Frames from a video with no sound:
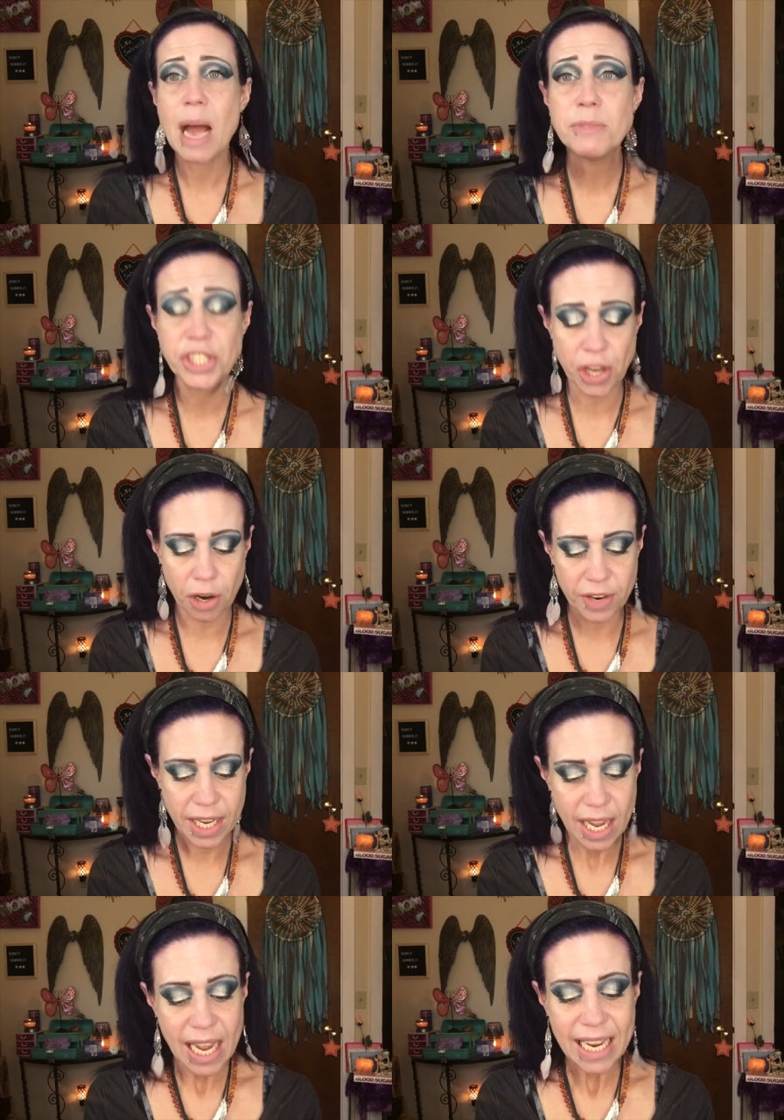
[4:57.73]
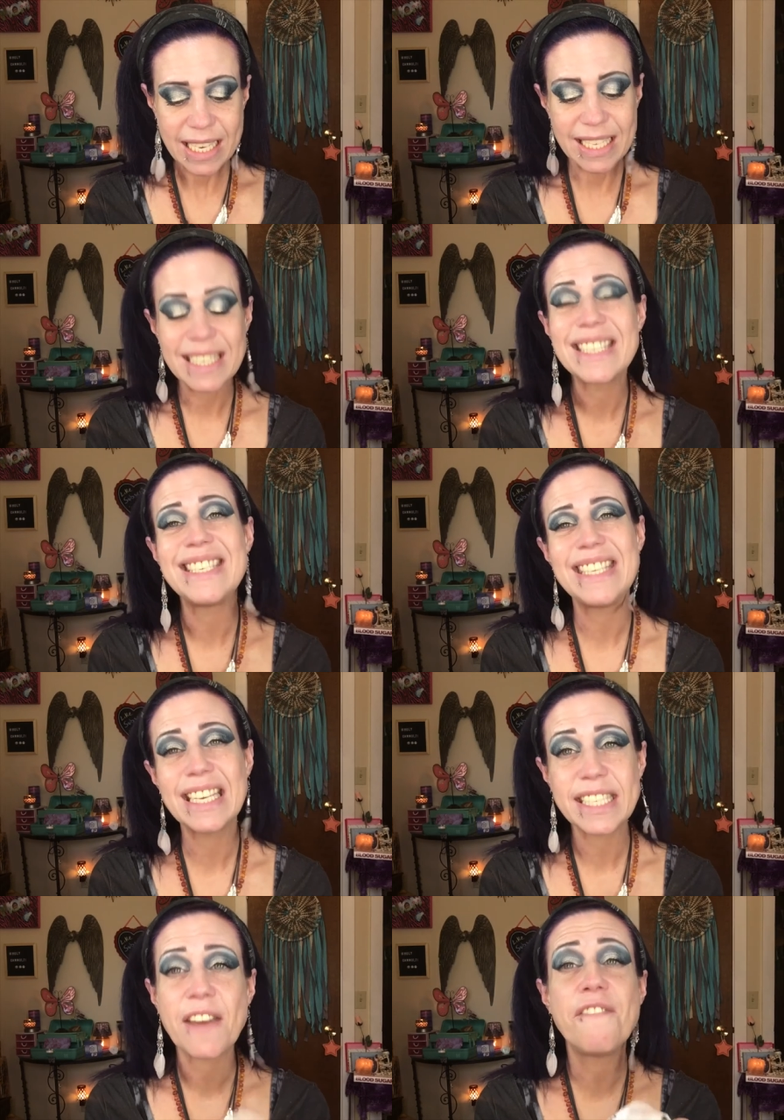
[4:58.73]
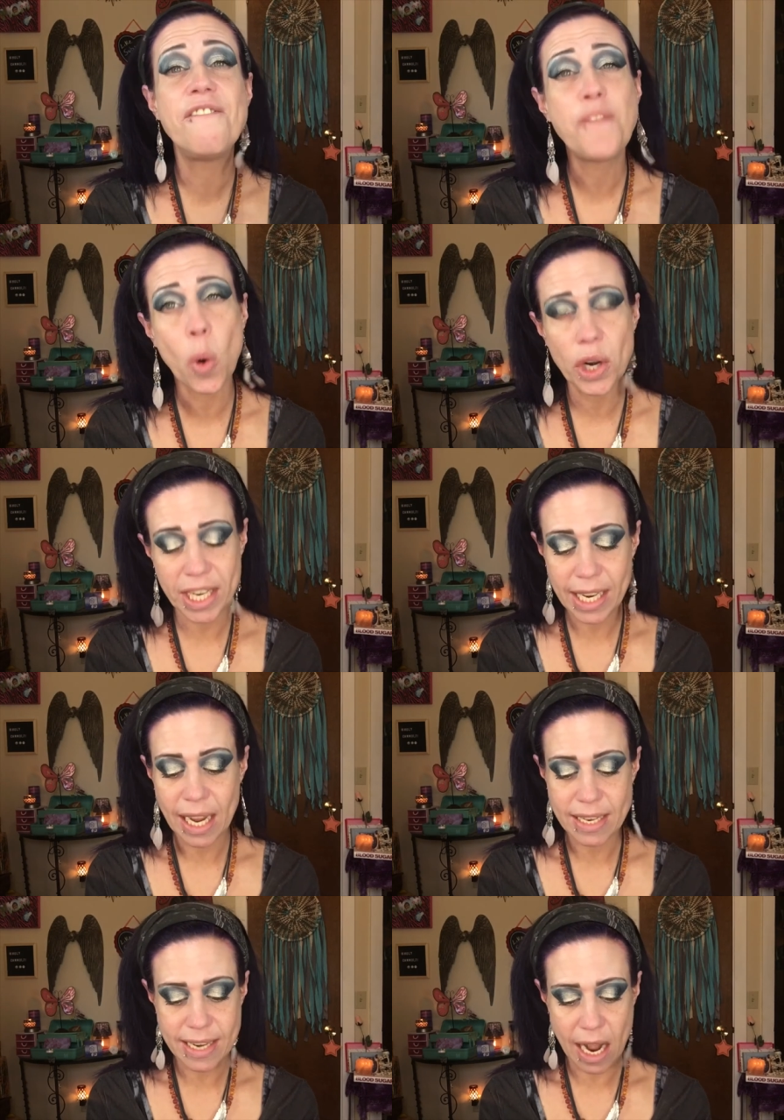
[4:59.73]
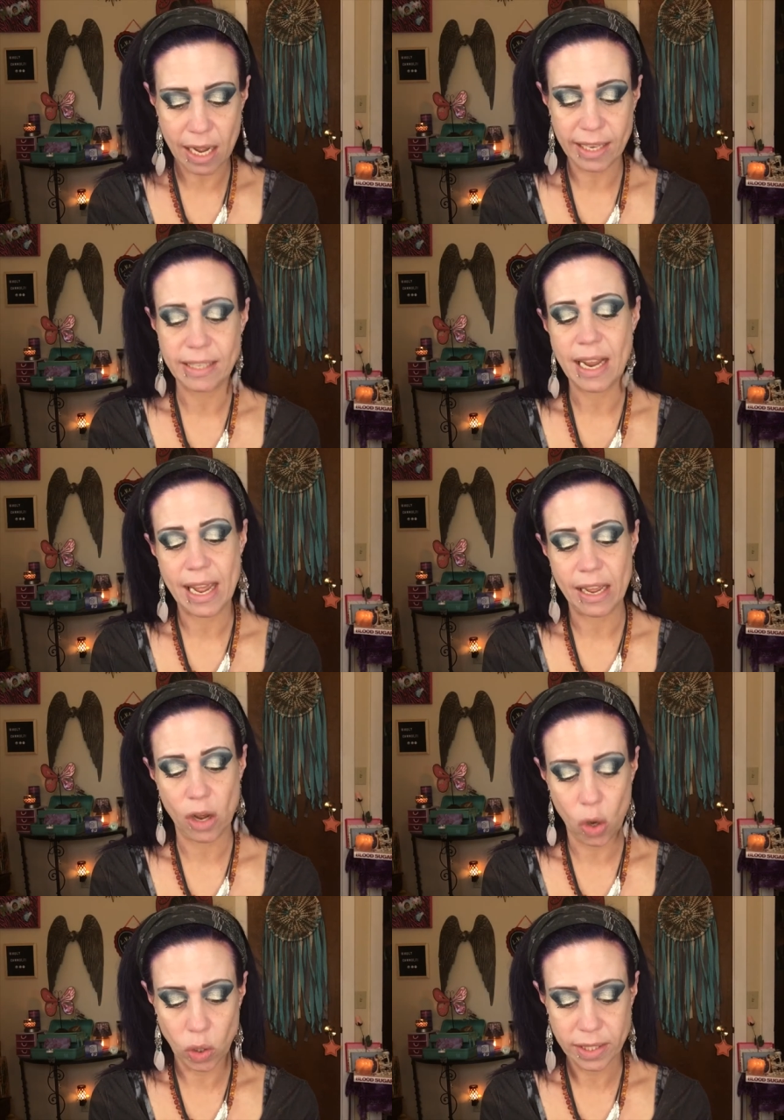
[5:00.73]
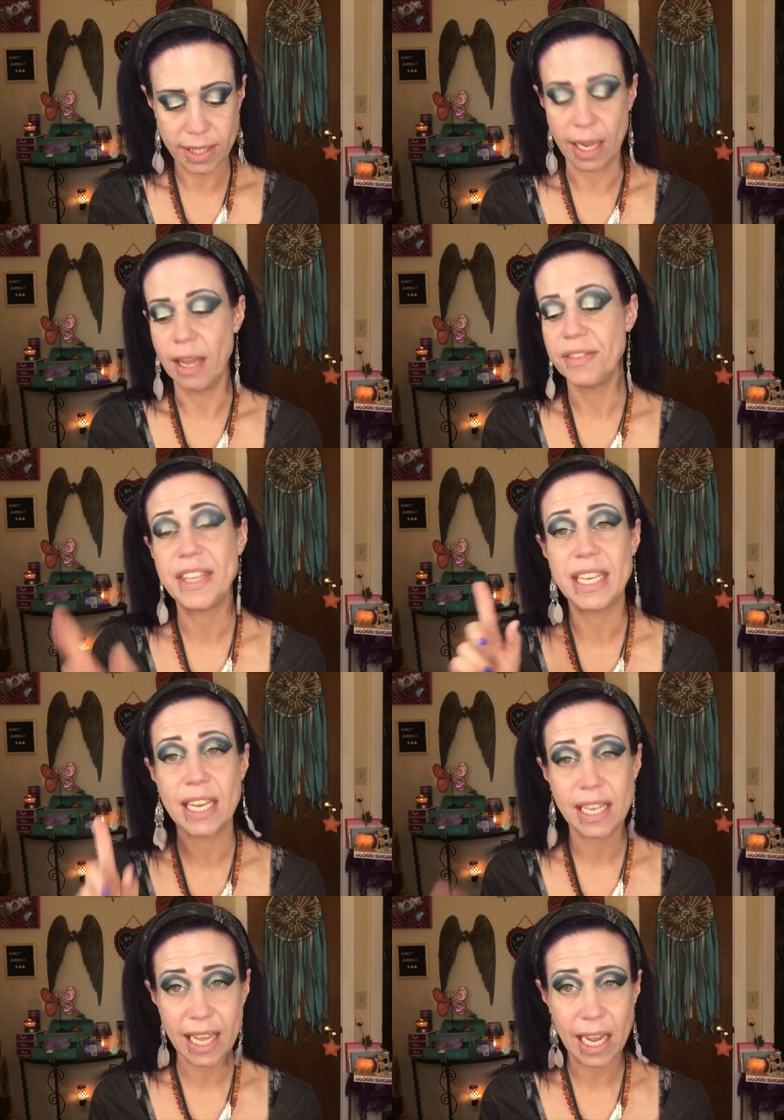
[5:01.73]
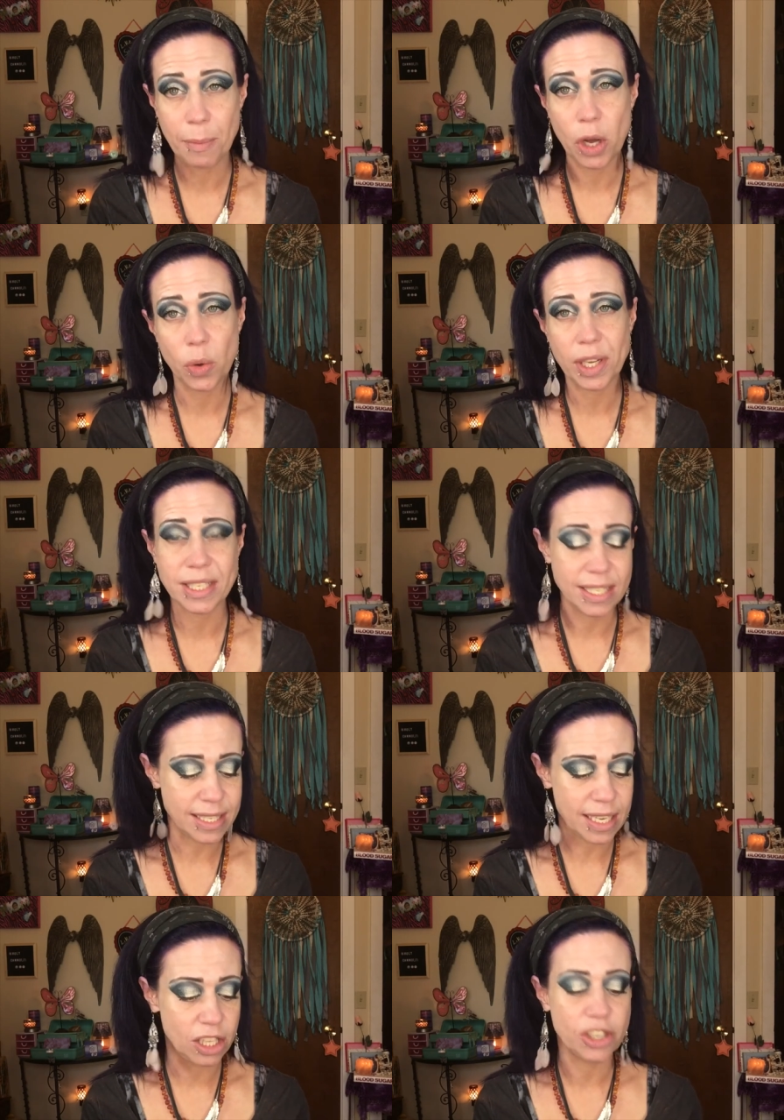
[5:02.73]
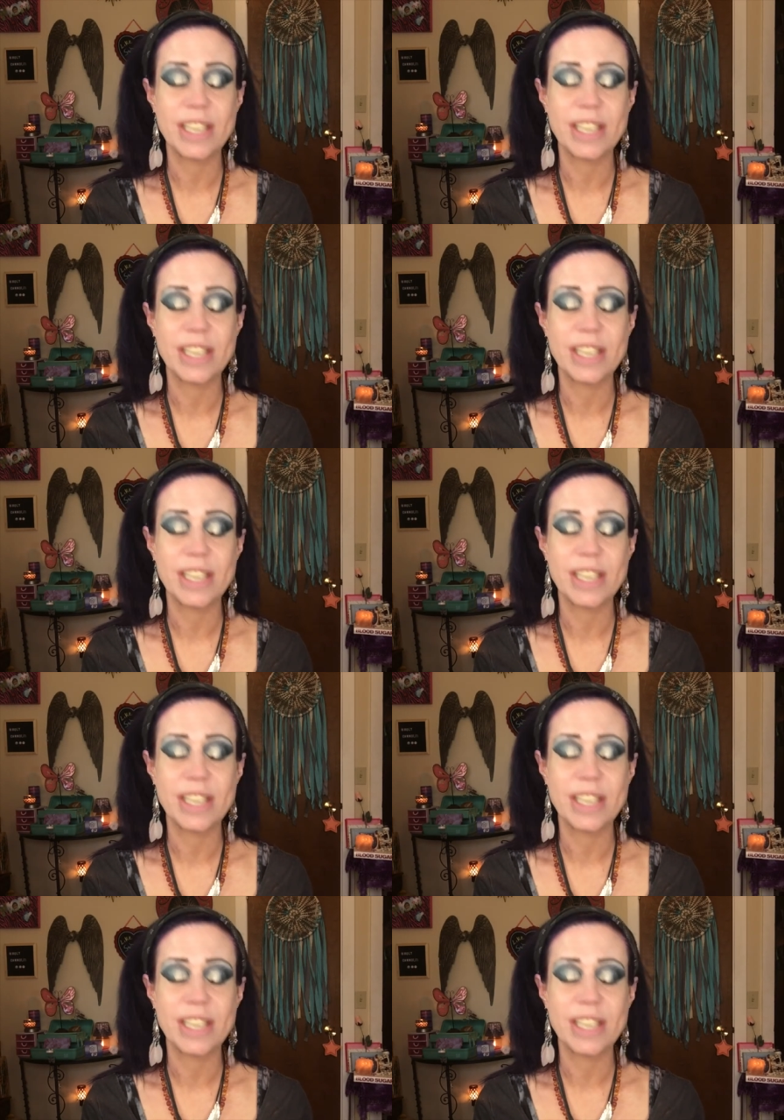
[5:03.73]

I'm sorry. It is 6.49 at Ulta. The camo concealer